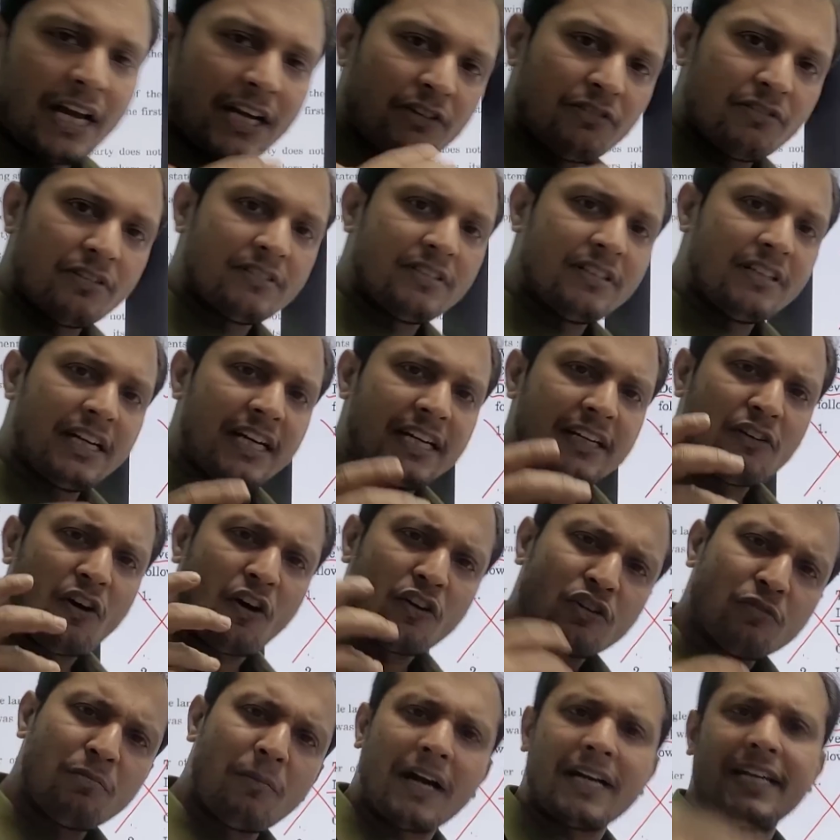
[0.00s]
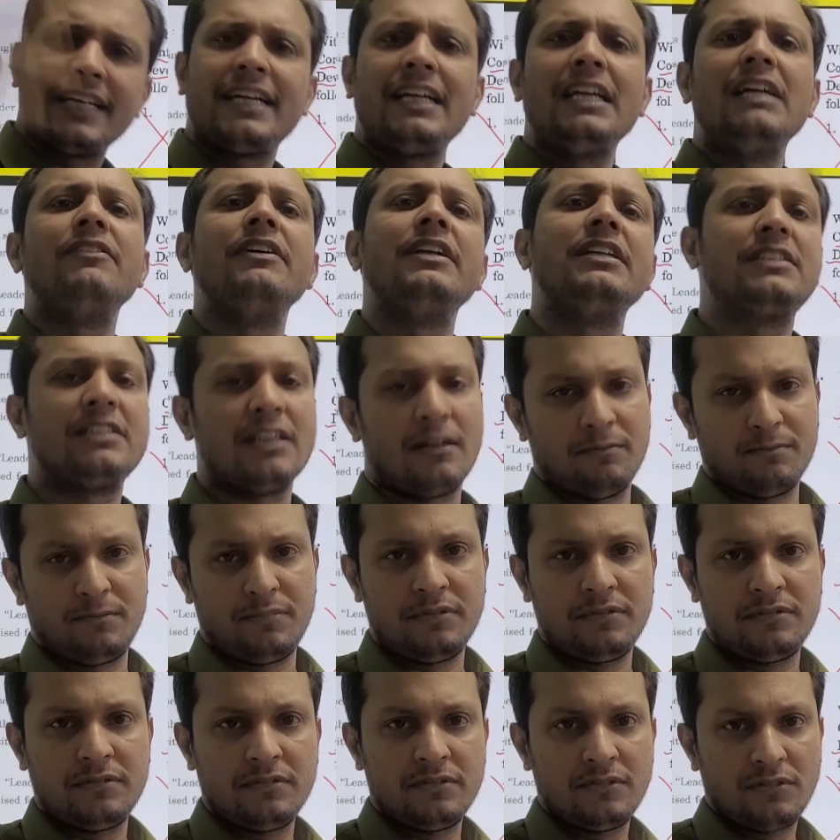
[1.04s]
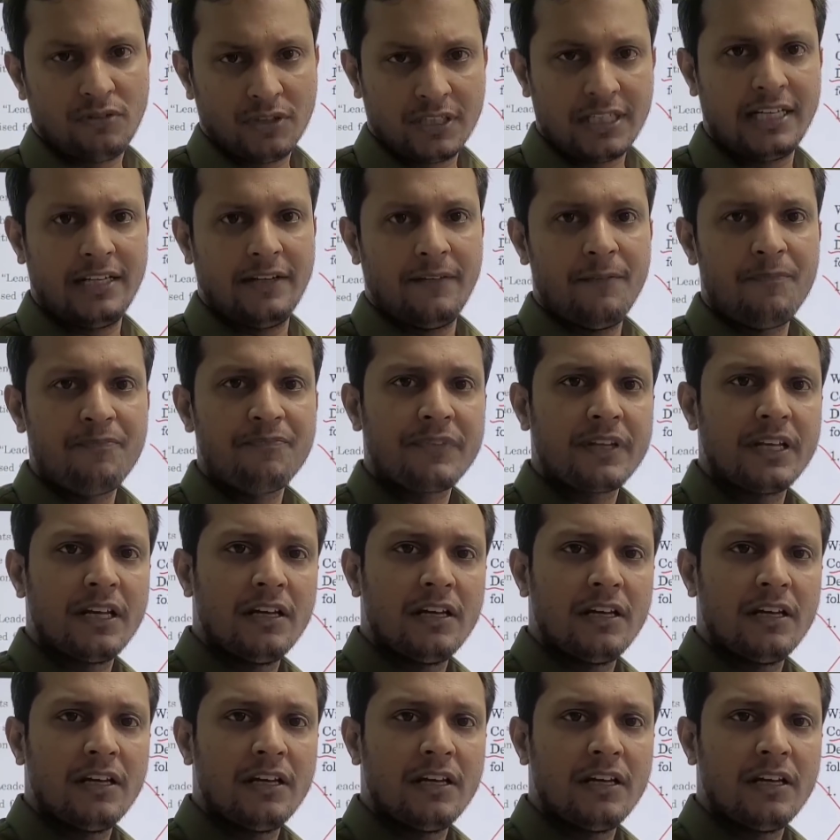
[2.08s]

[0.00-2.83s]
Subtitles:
accuracy rate automatically will jump. Okay,